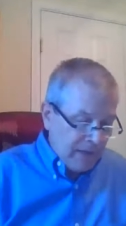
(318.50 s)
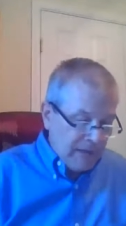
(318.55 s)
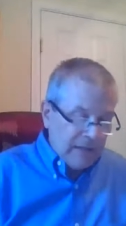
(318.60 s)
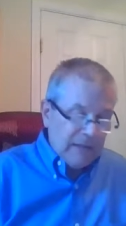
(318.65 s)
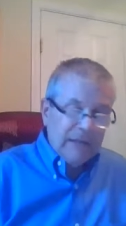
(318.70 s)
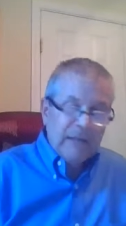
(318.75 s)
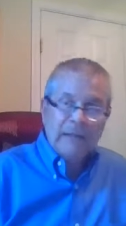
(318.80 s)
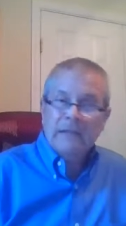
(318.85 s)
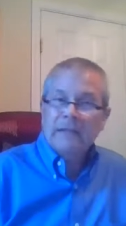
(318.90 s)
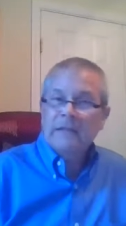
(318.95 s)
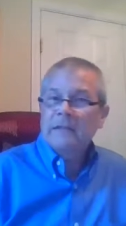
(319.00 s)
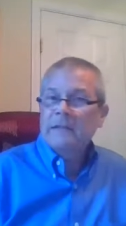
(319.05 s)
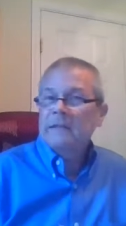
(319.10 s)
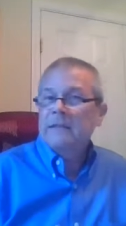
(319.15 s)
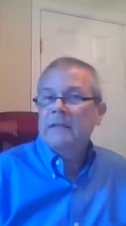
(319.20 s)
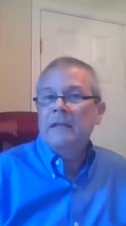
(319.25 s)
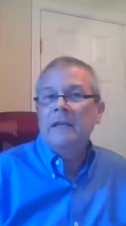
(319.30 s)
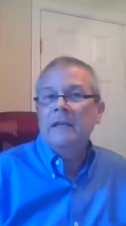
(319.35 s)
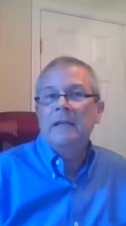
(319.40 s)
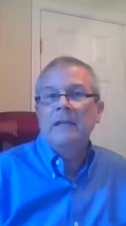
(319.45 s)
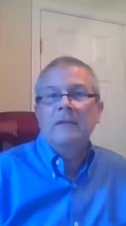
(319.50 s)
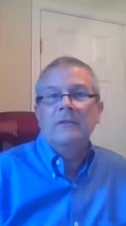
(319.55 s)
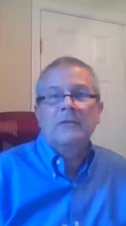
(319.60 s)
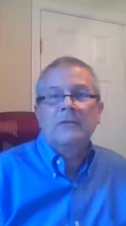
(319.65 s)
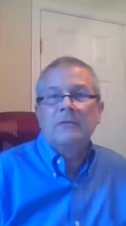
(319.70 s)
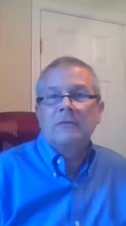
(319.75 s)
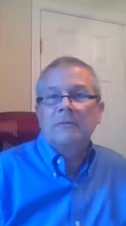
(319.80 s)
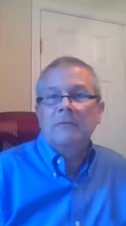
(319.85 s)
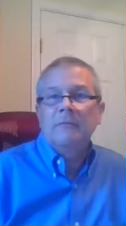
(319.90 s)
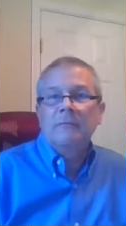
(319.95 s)
This
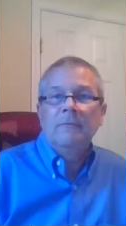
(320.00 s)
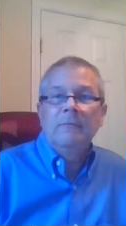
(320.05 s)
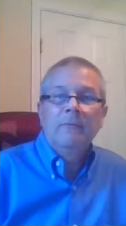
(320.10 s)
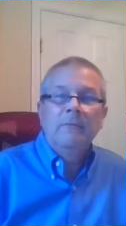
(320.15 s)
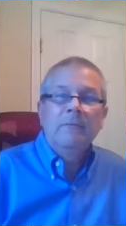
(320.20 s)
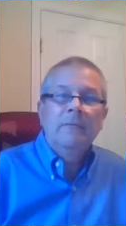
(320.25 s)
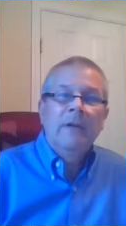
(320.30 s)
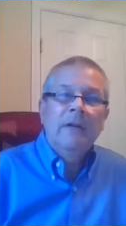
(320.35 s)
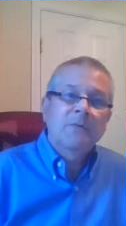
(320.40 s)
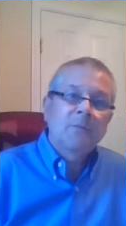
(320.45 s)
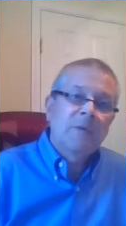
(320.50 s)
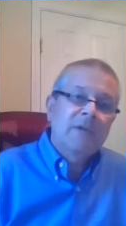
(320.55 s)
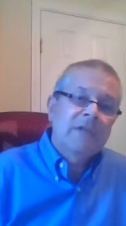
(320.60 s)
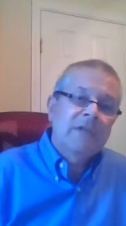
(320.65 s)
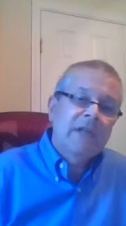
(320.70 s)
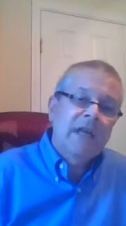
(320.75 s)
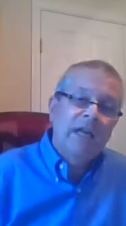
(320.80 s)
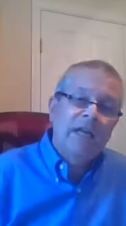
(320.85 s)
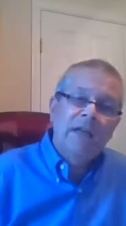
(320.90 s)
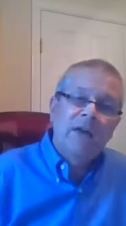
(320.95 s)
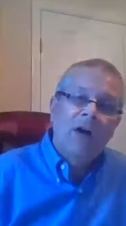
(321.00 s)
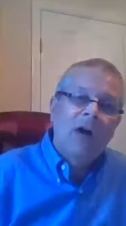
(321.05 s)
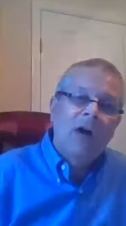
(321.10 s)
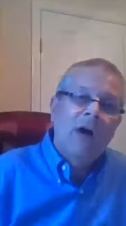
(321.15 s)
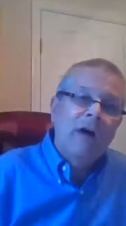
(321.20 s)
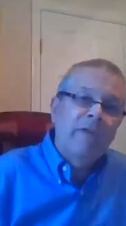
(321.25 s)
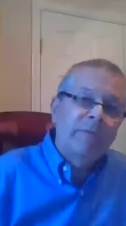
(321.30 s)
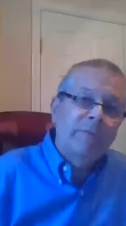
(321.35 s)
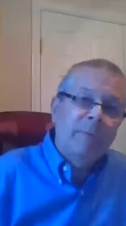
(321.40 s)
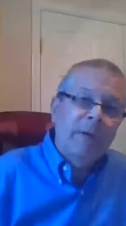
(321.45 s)
is, as we say, the
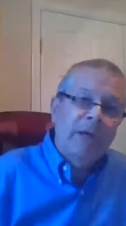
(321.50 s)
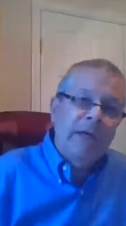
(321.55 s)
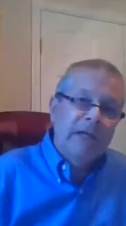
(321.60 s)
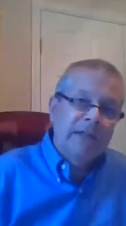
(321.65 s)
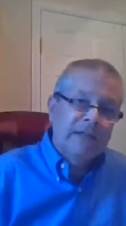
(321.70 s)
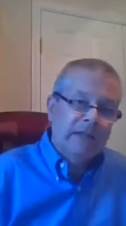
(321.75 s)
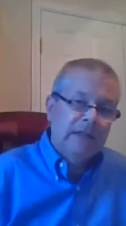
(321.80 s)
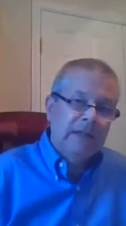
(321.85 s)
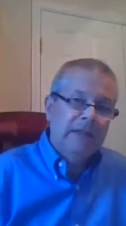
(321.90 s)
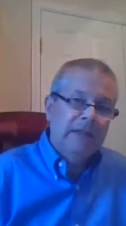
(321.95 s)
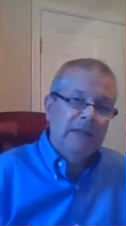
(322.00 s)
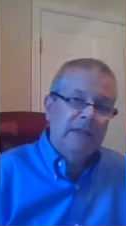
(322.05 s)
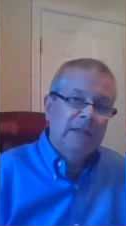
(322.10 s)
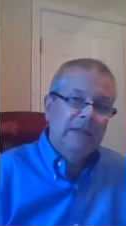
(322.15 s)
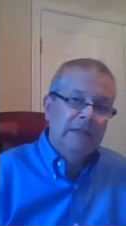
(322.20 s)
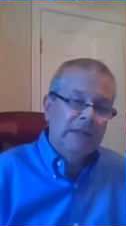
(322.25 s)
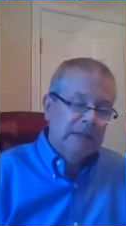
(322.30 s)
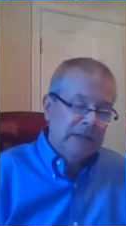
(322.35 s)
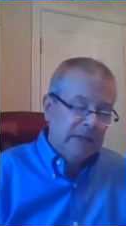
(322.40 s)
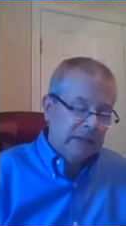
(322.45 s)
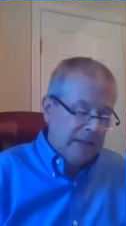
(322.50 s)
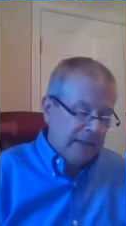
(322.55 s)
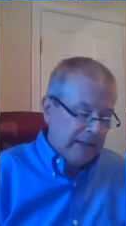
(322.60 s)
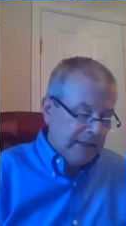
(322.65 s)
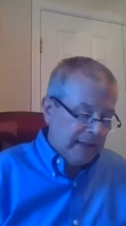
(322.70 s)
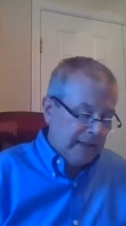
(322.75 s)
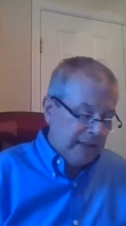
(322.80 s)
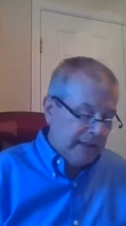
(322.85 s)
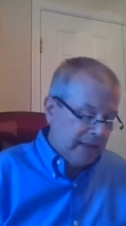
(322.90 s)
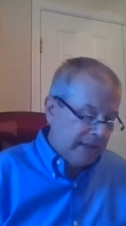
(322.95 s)
oft-puzzling
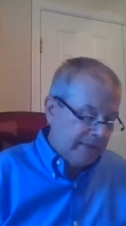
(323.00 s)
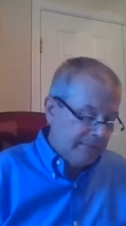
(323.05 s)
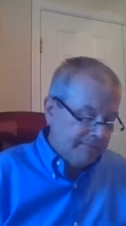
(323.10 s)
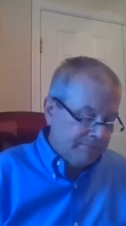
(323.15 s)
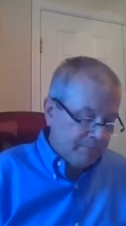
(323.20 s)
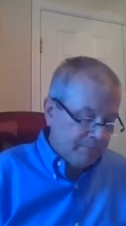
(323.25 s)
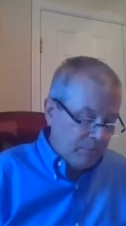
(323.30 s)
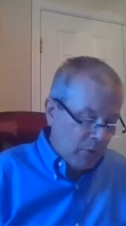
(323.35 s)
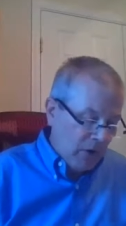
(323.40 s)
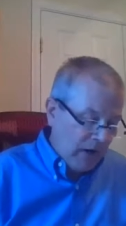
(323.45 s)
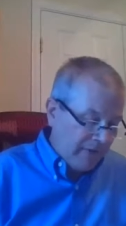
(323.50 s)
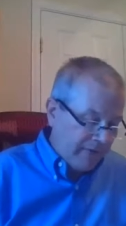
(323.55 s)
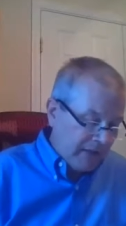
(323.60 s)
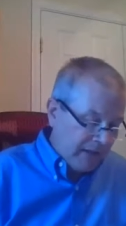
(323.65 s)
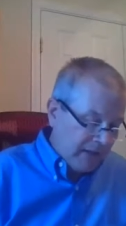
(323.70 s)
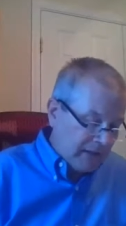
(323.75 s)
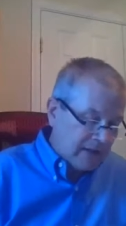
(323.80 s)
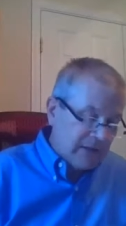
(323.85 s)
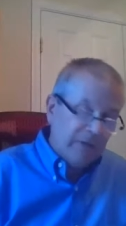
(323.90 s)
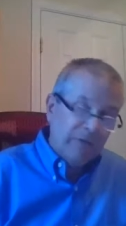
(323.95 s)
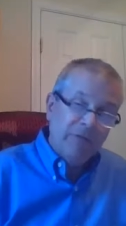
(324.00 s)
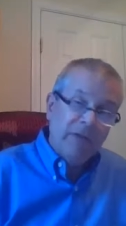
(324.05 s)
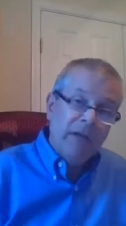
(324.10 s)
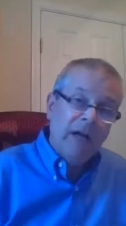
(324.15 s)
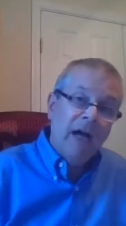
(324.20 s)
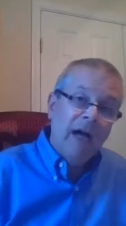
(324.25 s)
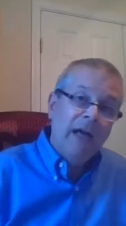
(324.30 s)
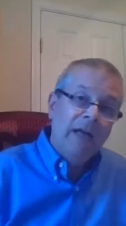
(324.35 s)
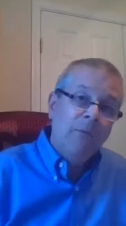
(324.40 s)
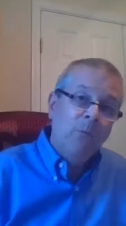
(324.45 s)
providence of
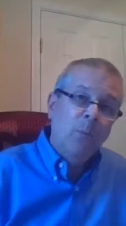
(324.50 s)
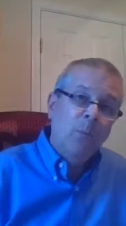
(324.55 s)
God.